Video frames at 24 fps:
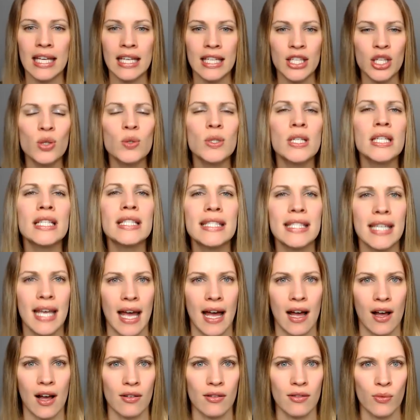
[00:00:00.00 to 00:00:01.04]
you can
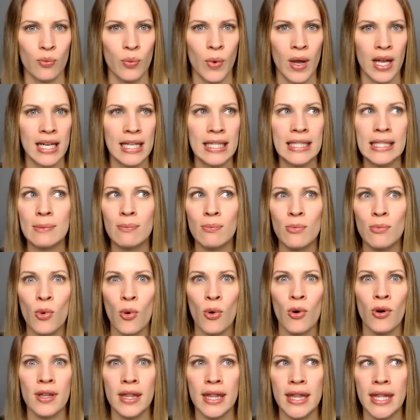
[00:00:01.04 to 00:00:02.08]
tell when it's
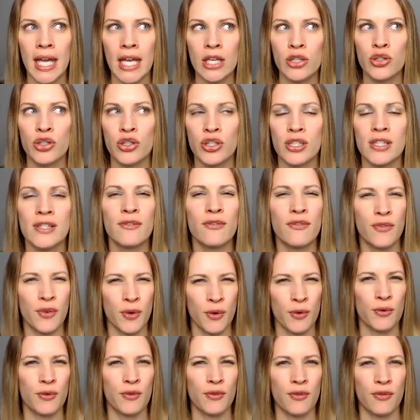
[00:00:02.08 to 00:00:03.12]
more than just
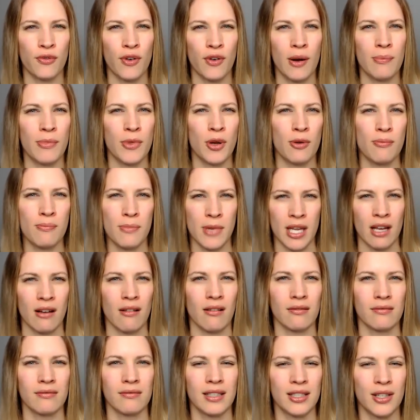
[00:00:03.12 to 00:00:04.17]
food from their meal,
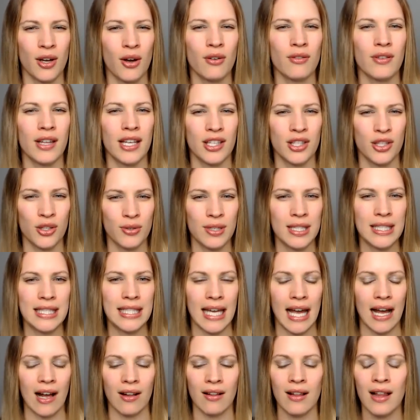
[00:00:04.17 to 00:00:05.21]
you know, like you can
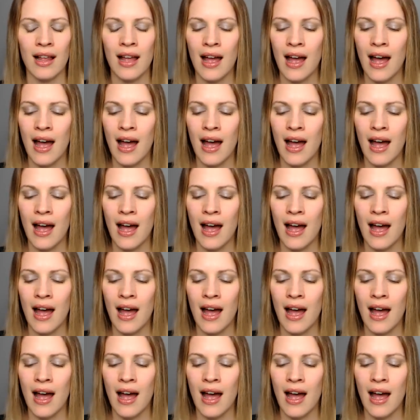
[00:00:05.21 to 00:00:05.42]
tell.